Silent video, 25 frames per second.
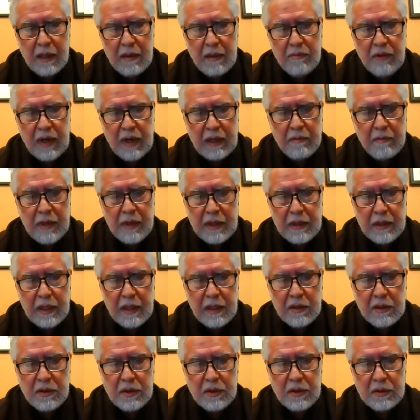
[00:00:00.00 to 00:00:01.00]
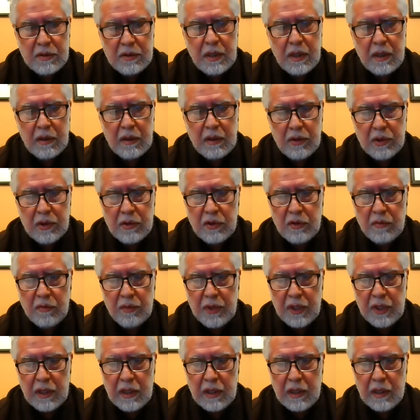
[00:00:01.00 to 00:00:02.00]
recommendations are going to
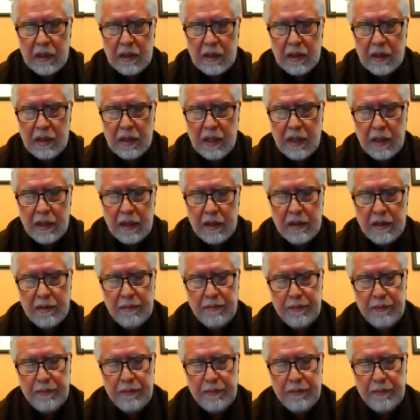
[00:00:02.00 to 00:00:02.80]
be in the end.